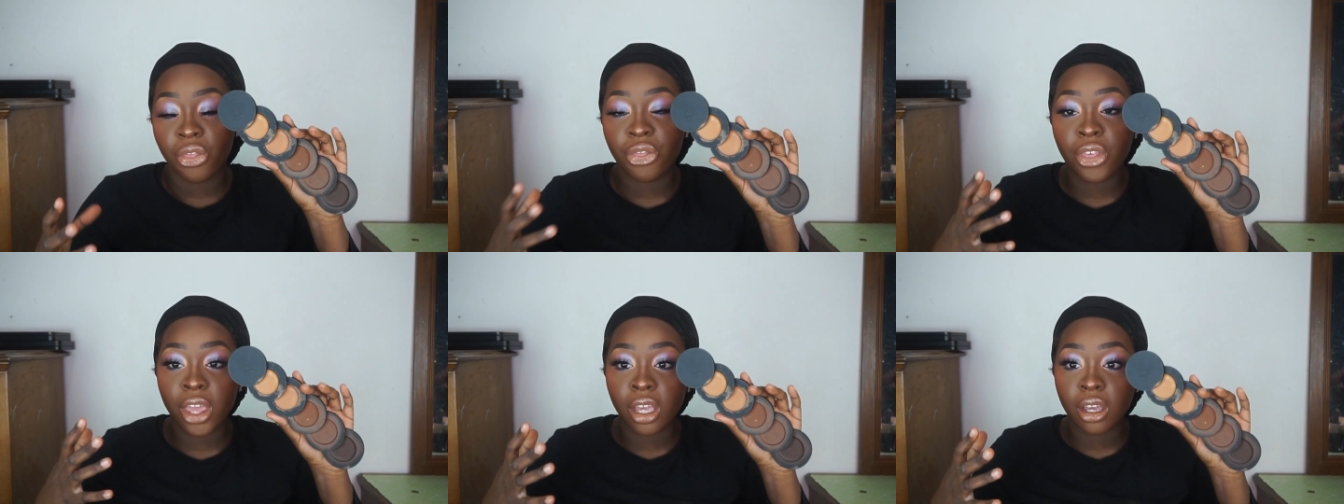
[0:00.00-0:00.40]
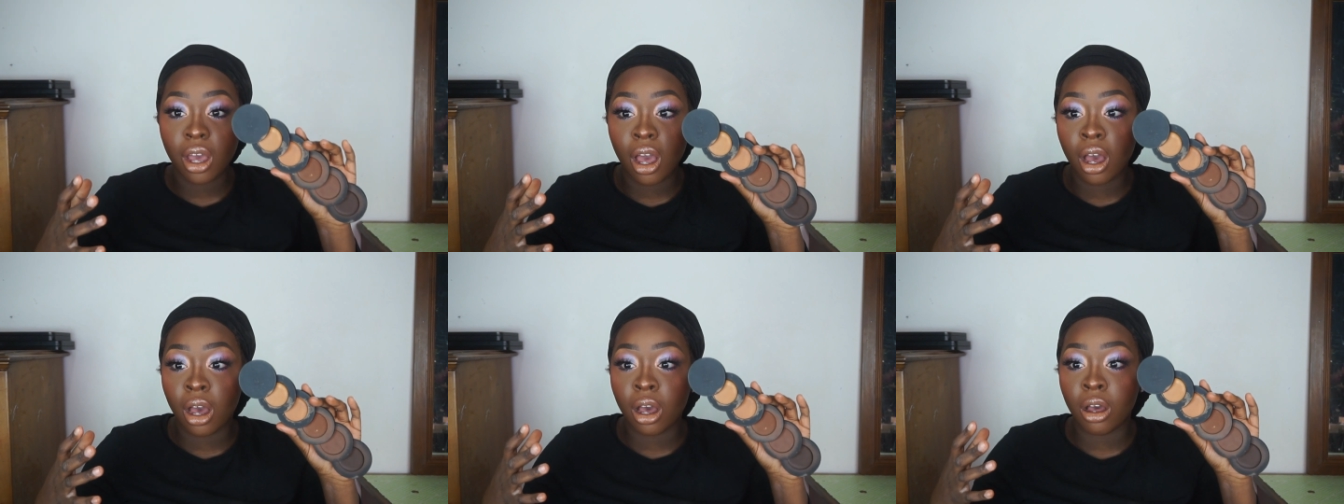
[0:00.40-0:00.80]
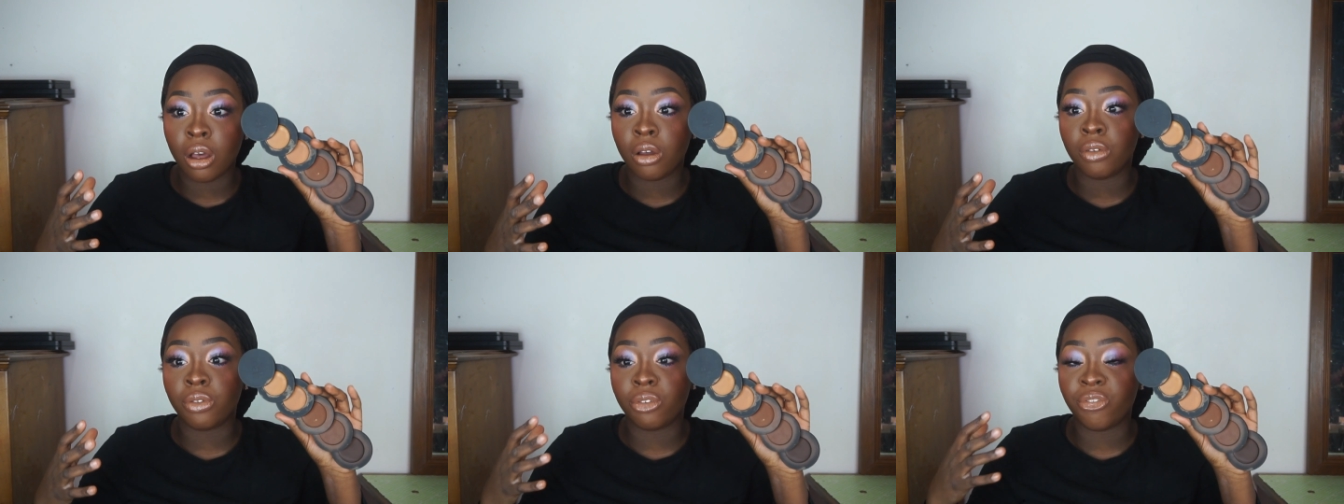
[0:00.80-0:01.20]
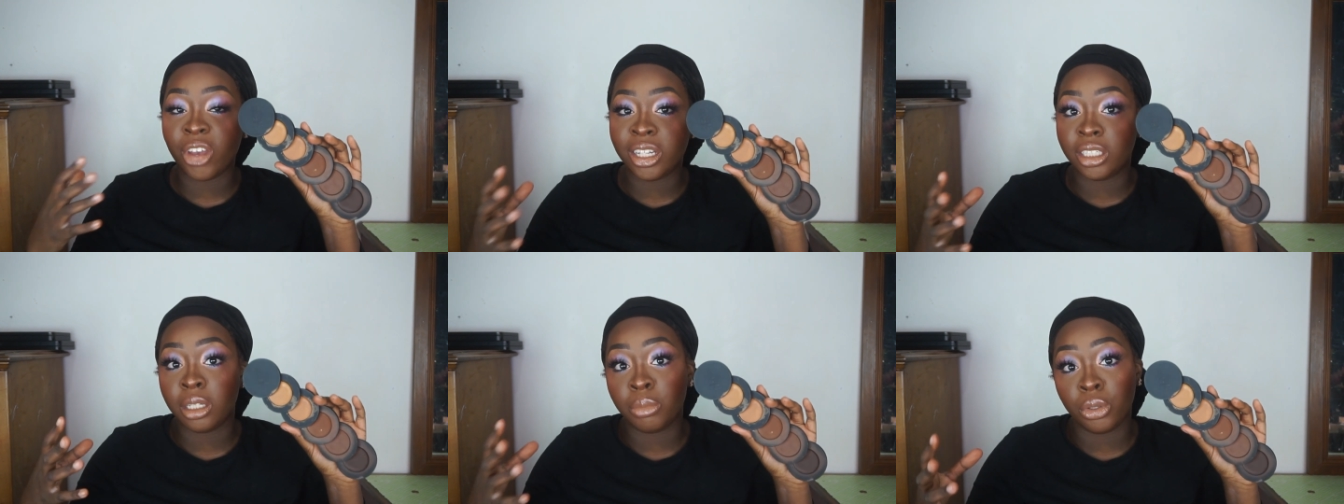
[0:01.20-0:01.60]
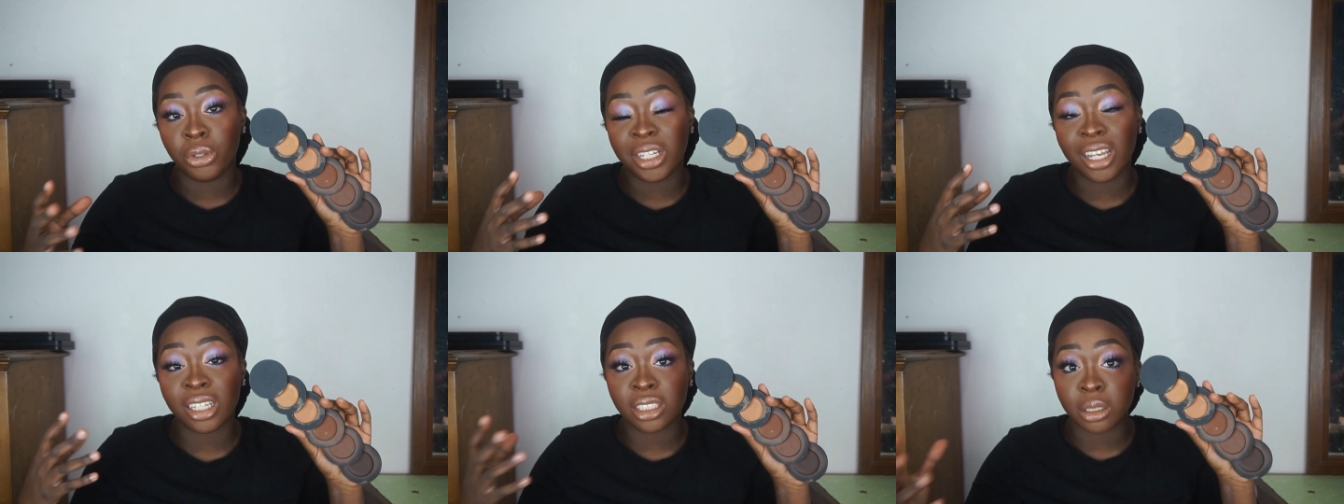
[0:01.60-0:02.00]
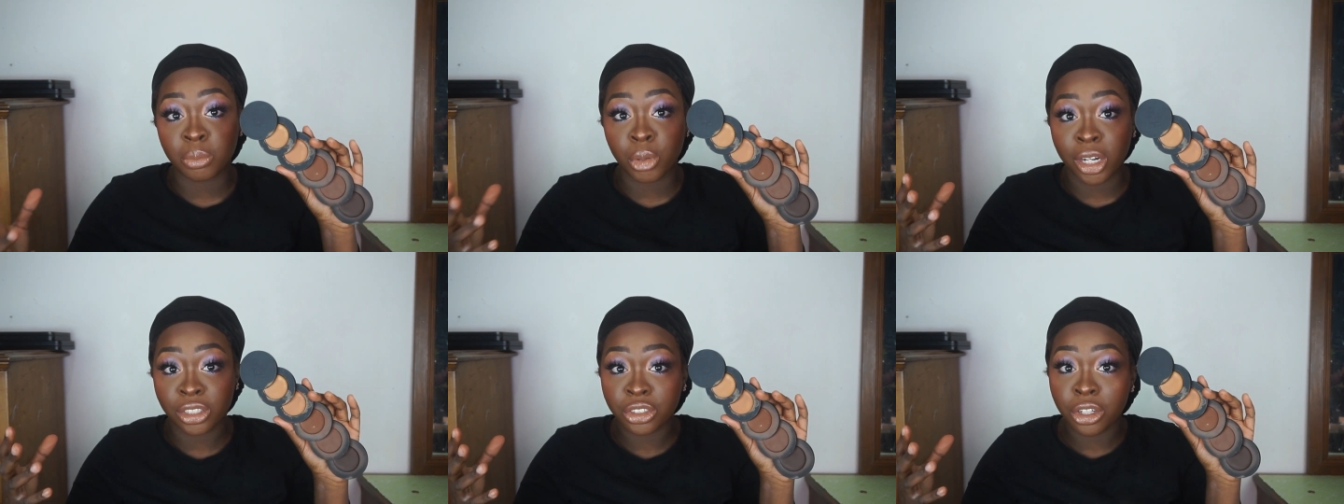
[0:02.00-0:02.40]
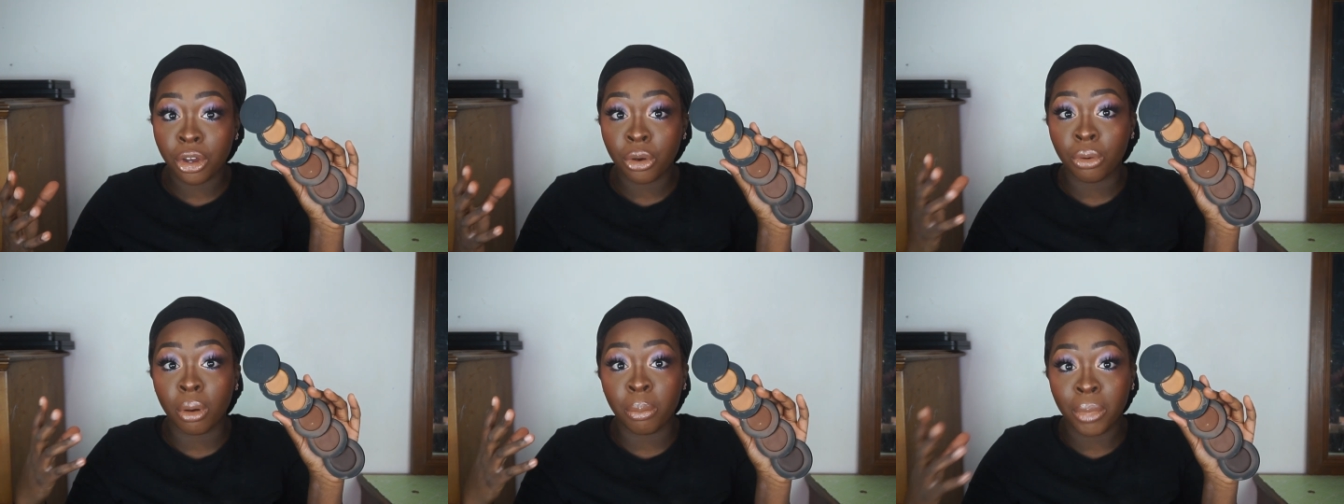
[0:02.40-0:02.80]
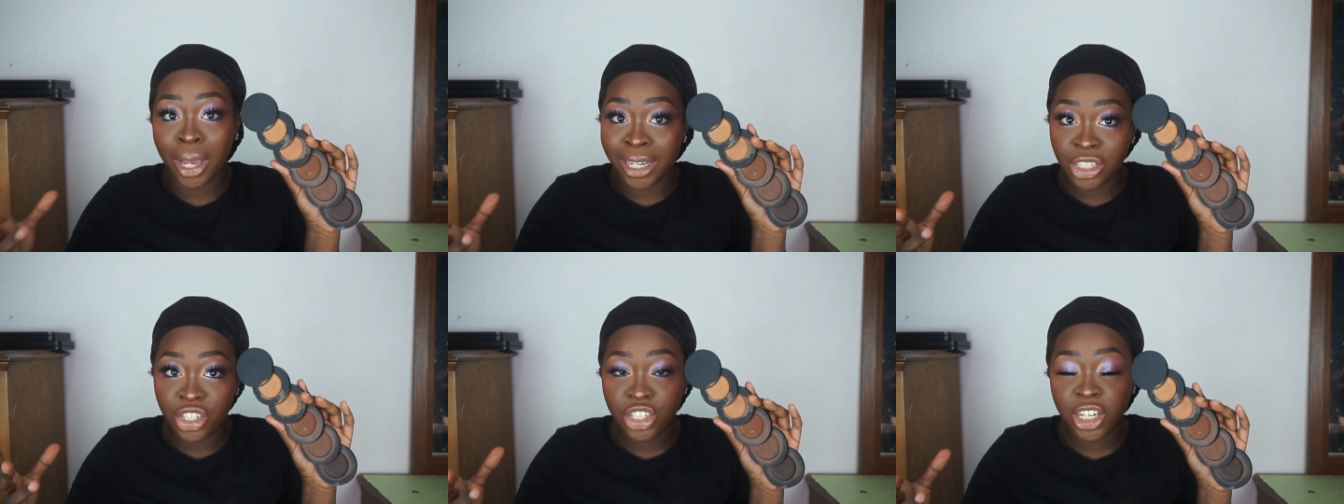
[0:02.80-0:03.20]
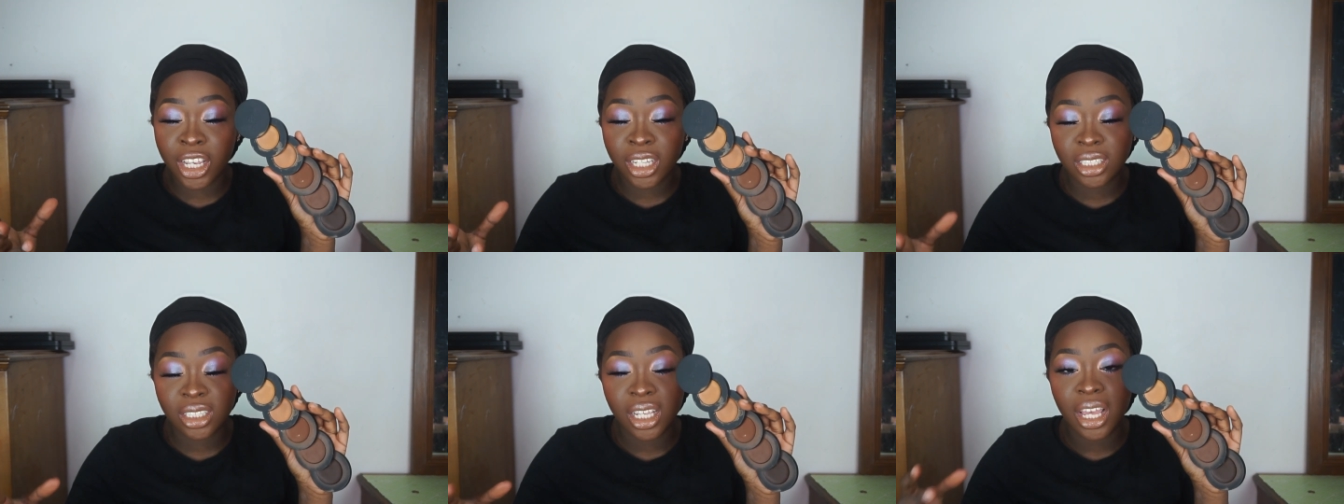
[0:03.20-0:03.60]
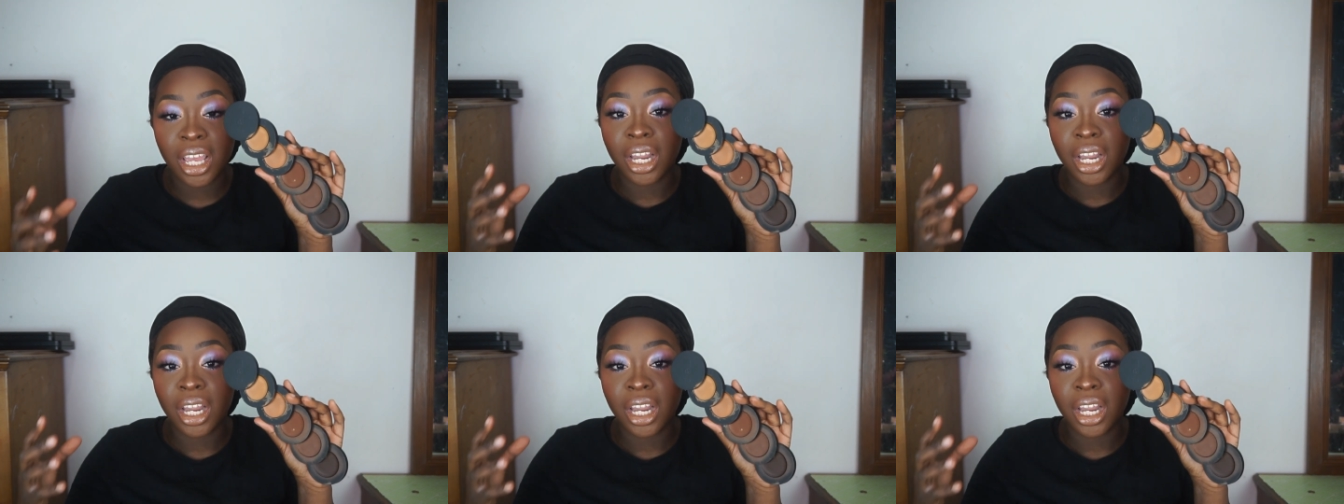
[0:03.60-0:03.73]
Think of Fenty Beauty Espresso matchsticks.